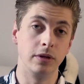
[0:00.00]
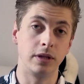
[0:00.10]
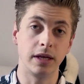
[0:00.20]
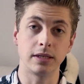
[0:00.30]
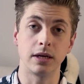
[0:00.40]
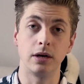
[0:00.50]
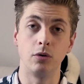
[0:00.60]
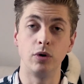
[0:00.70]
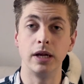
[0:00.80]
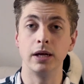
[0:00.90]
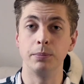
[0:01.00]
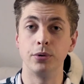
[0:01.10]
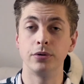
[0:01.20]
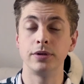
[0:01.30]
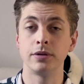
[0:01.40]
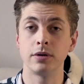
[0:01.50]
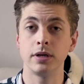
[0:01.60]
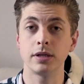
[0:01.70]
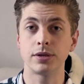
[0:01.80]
things that are really important on it.